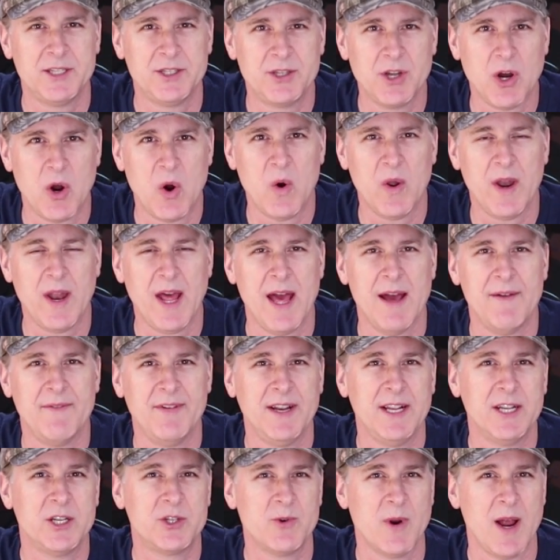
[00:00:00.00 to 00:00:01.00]
don't have
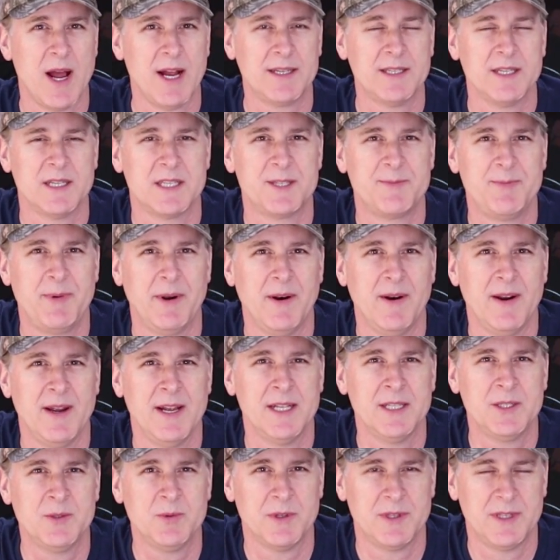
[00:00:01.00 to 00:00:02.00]
any direct
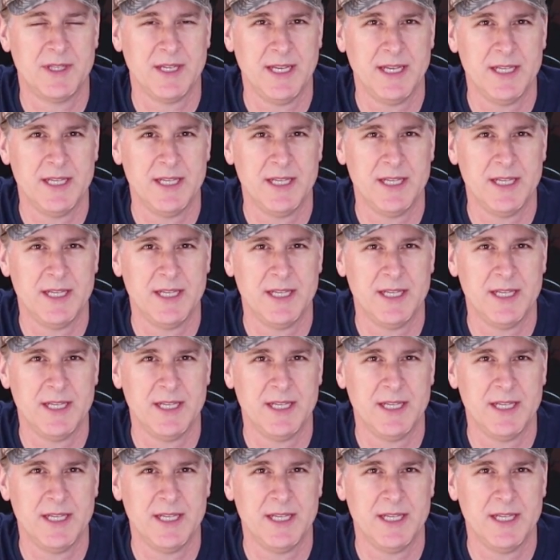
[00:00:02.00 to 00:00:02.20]
experience with the